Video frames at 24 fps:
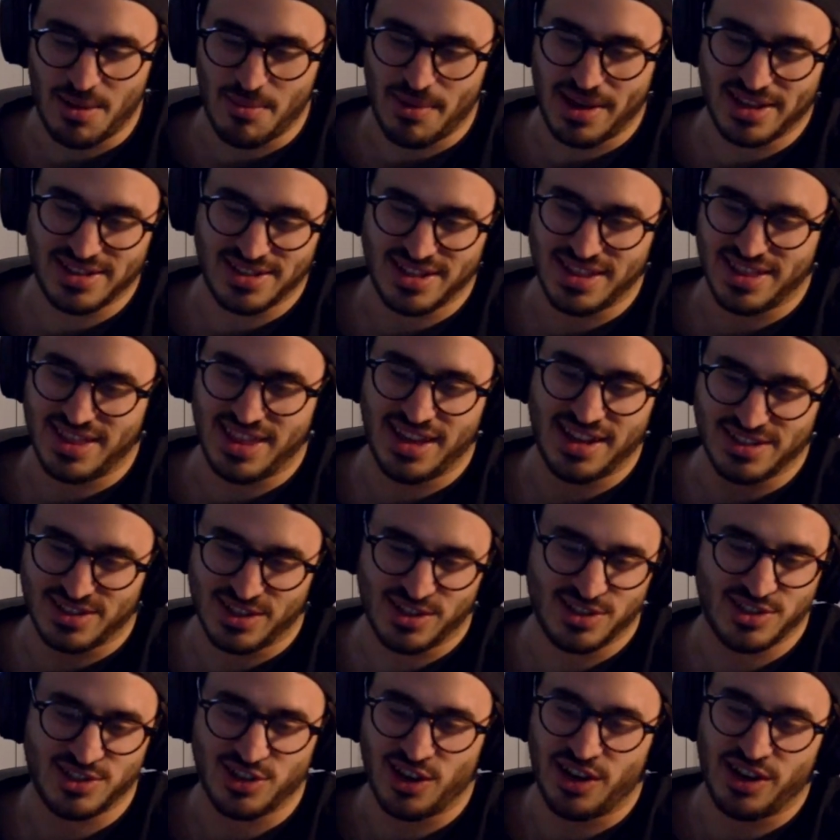amazing things
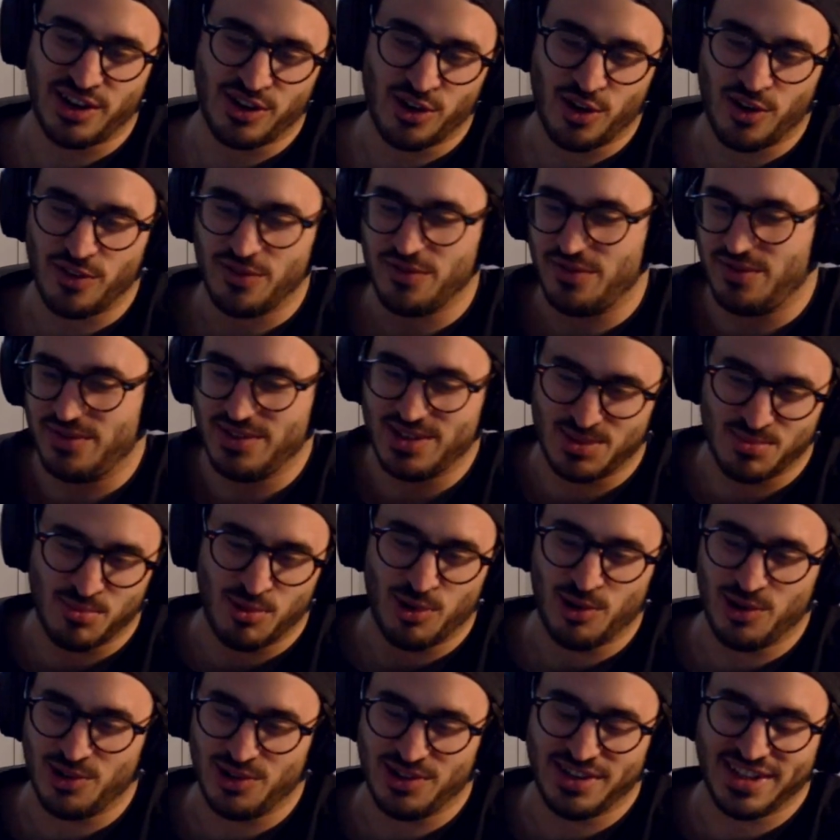and starting off
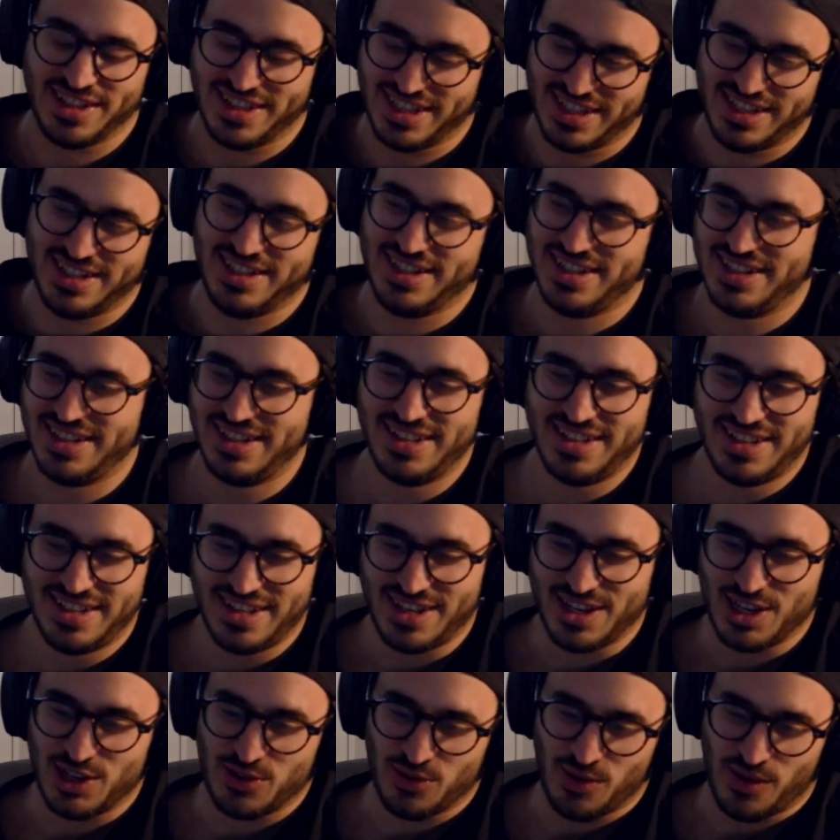smaller and then
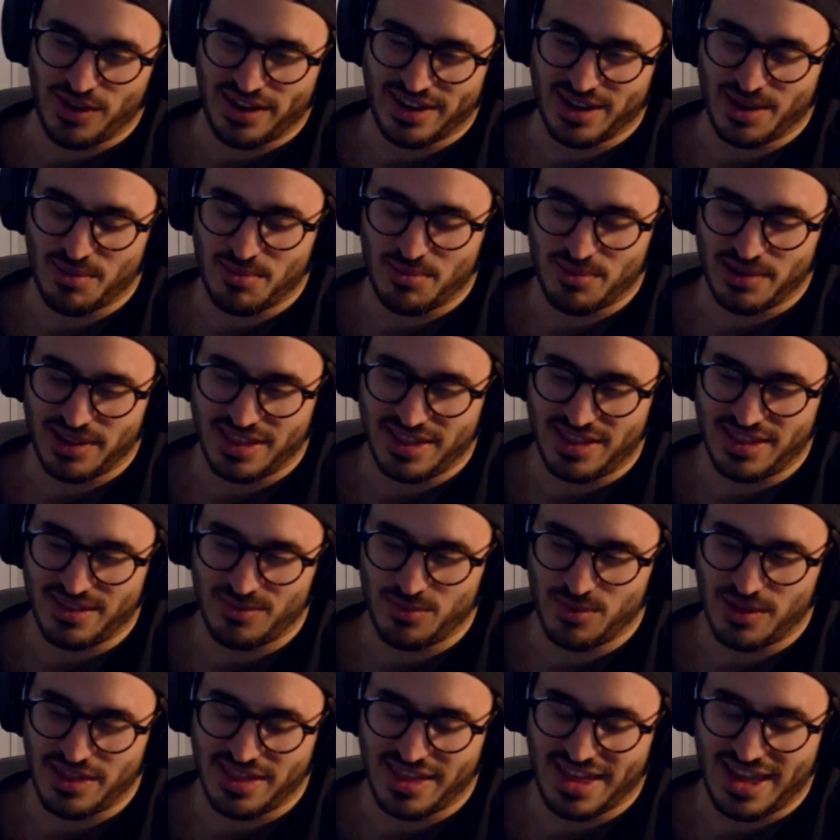growing up with
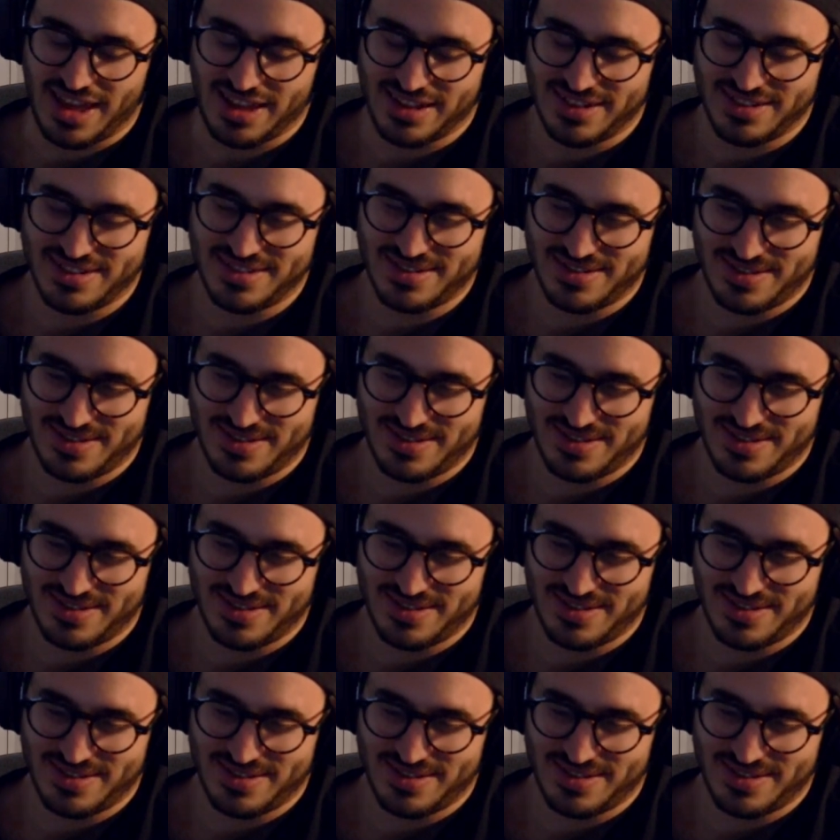that.